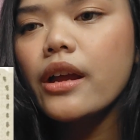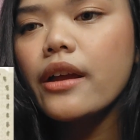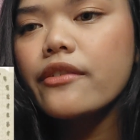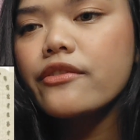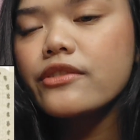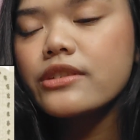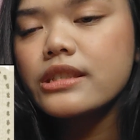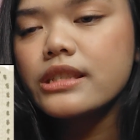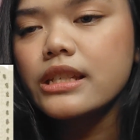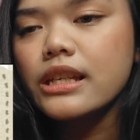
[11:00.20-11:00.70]

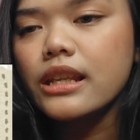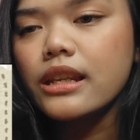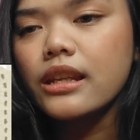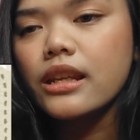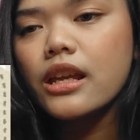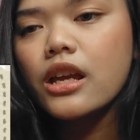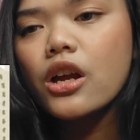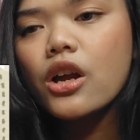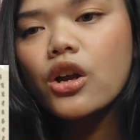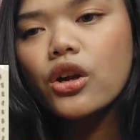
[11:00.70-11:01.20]
efficient.
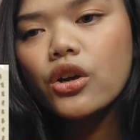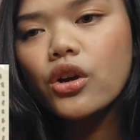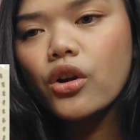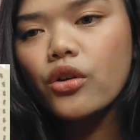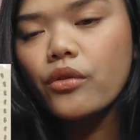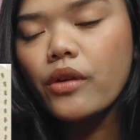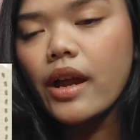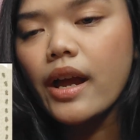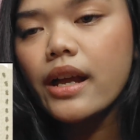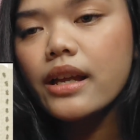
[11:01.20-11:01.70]

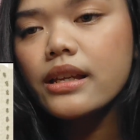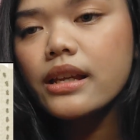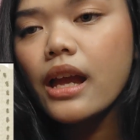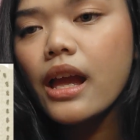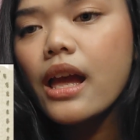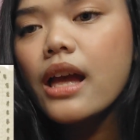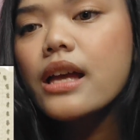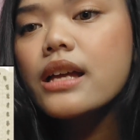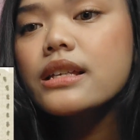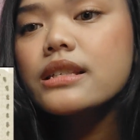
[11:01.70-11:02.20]
Correct.
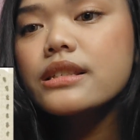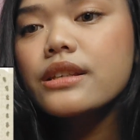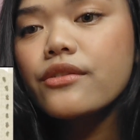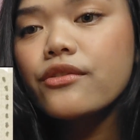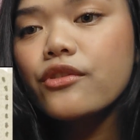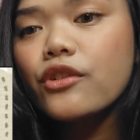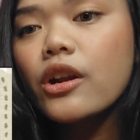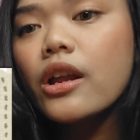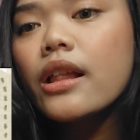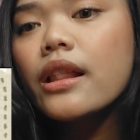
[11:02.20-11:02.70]

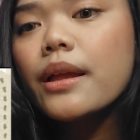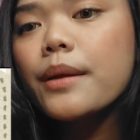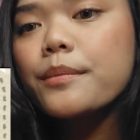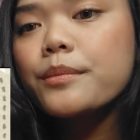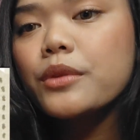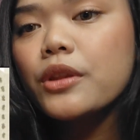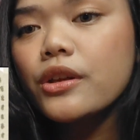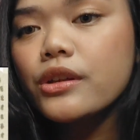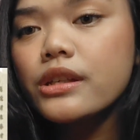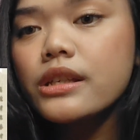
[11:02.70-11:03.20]
Several
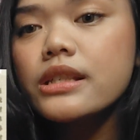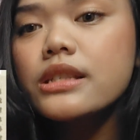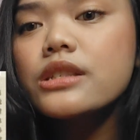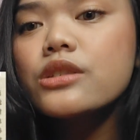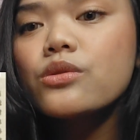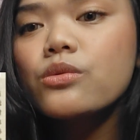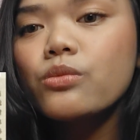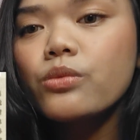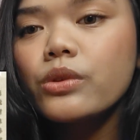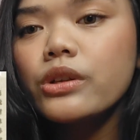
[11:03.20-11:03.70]

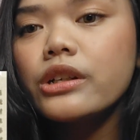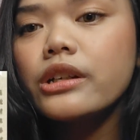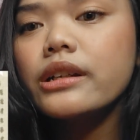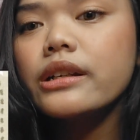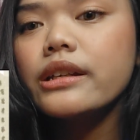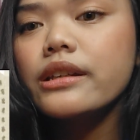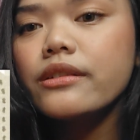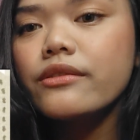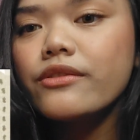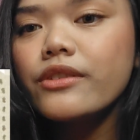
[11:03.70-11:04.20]
employees were
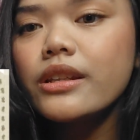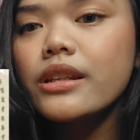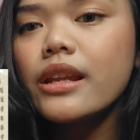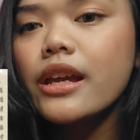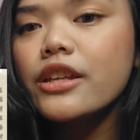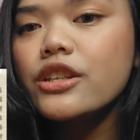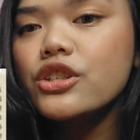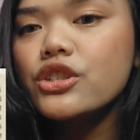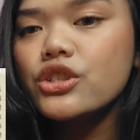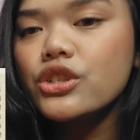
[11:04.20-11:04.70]
given
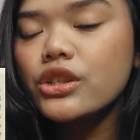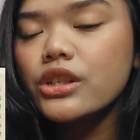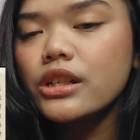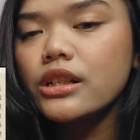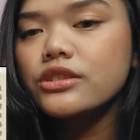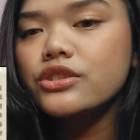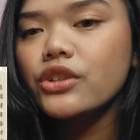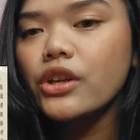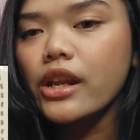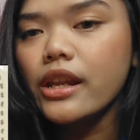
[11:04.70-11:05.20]

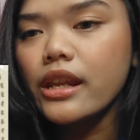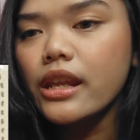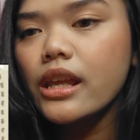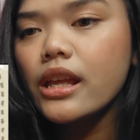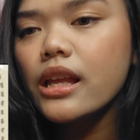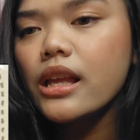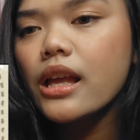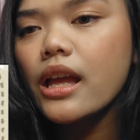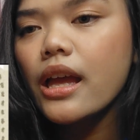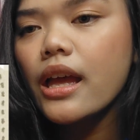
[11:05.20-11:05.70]
additional
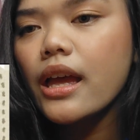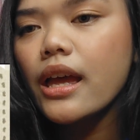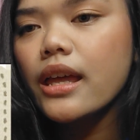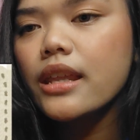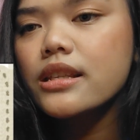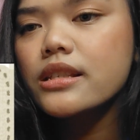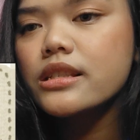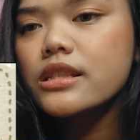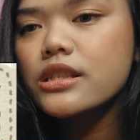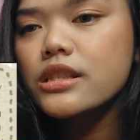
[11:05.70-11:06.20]
training
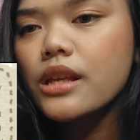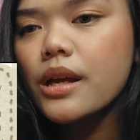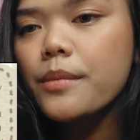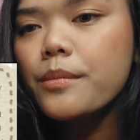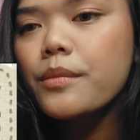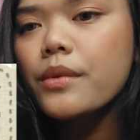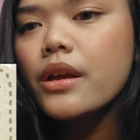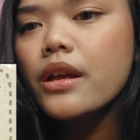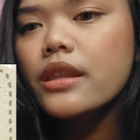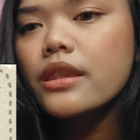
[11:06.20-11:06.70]
and
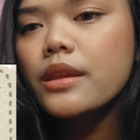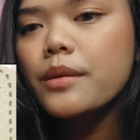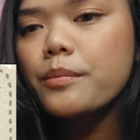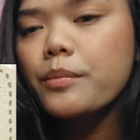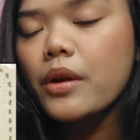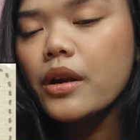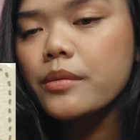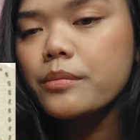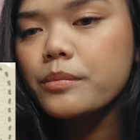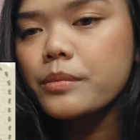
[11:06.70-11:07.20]
some
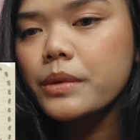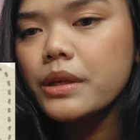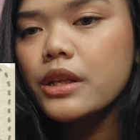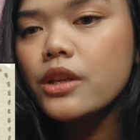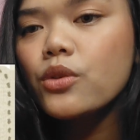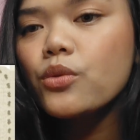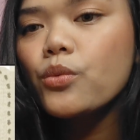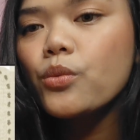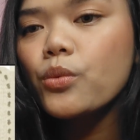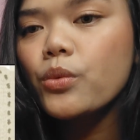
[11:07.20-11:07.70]

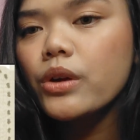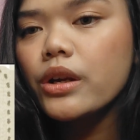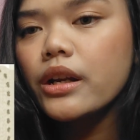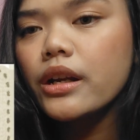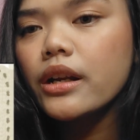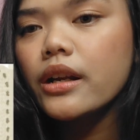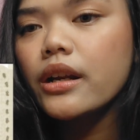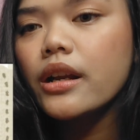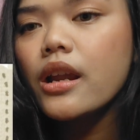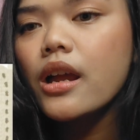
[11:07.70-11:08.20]
departments
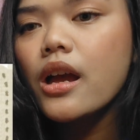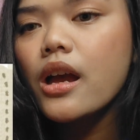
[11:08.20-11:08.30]
were